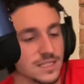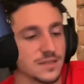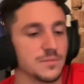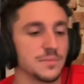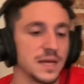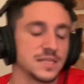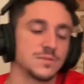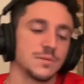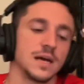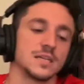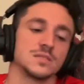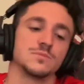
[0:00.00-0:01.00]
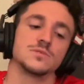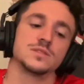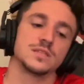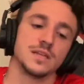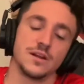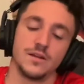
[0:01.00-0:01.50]
the best possible
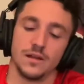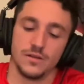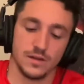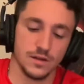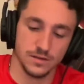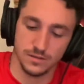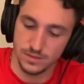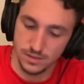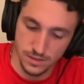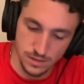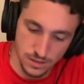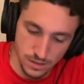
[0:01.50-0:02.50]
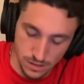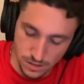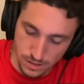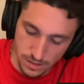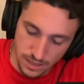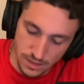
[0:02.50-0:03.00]
scenario here
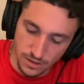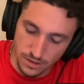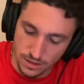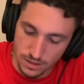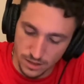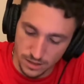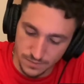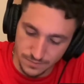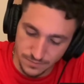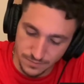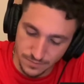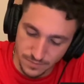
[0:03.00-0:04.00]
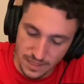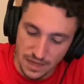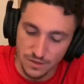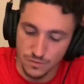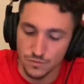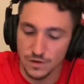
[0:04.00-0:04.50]
they could have done. Now,
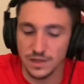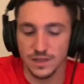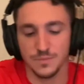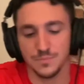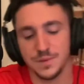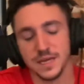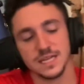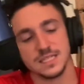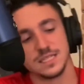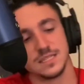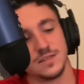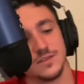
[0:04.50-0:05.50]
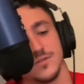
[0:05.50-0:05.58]
the really biggest,